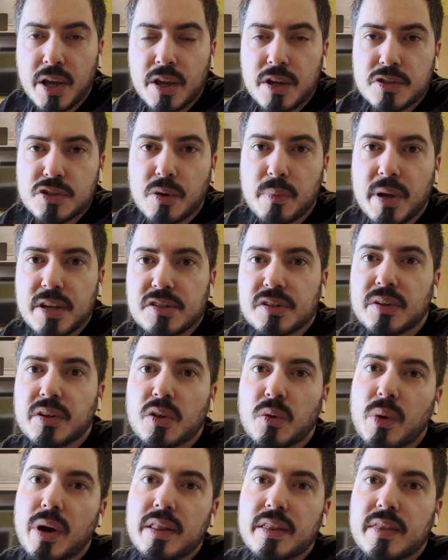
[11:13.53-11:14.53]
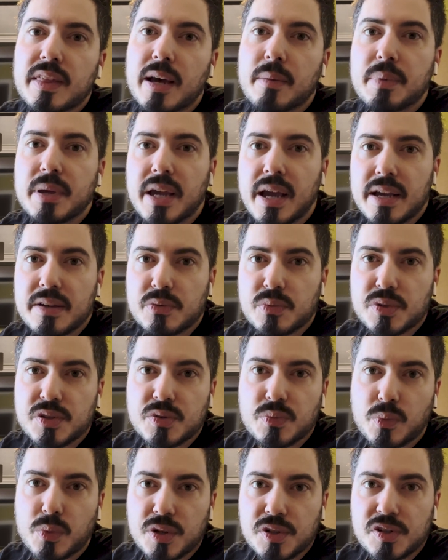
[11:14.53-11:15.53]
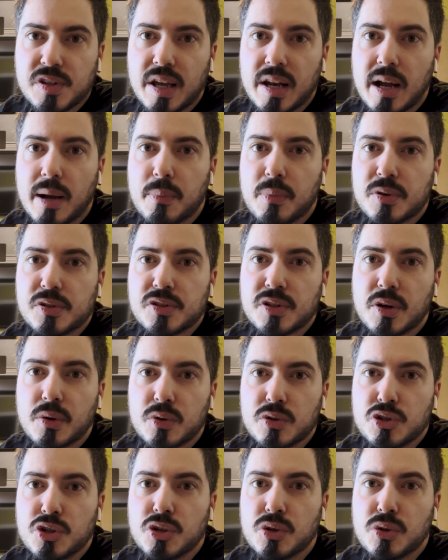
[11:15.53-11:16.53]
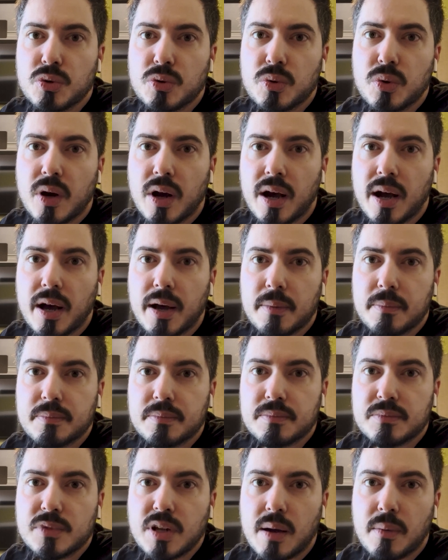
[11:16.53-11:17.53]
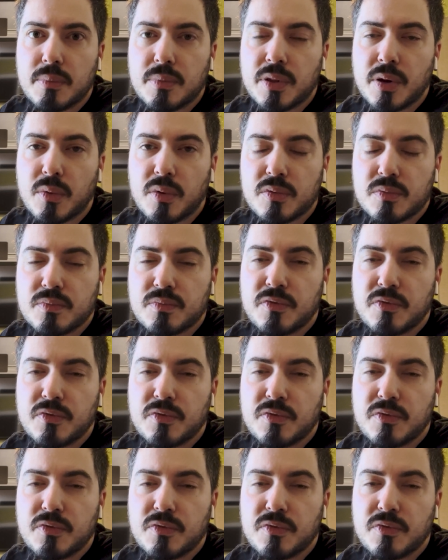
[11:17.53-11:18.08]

So basically the way that PA was set up was there were there were